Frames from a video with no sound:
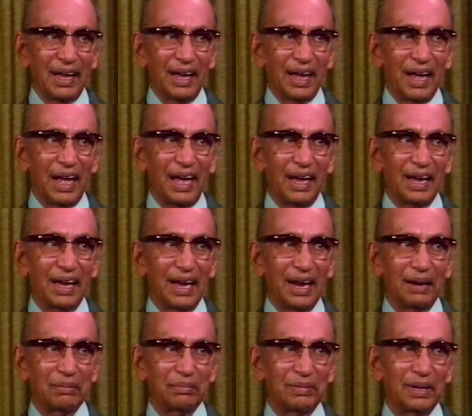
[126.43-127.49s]
I
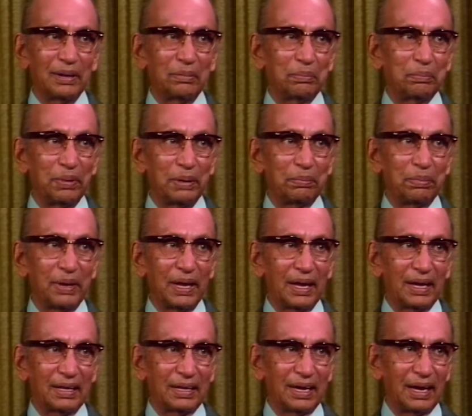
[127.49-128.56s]
helped them
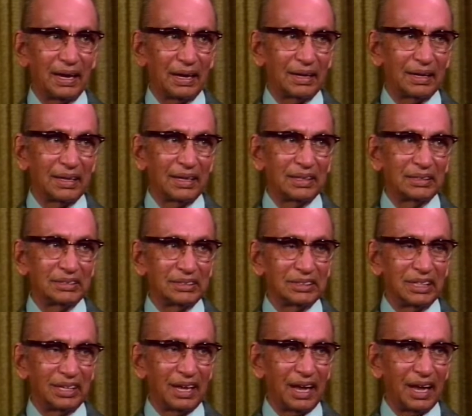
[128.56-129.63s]
prepare
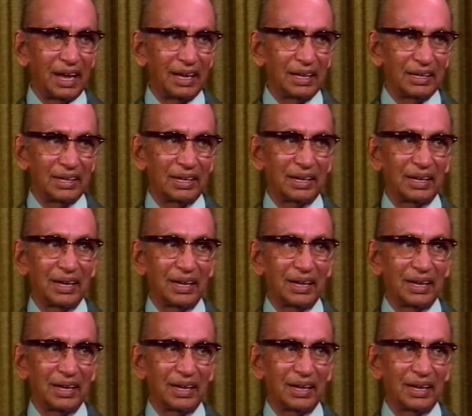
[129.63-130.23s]
designs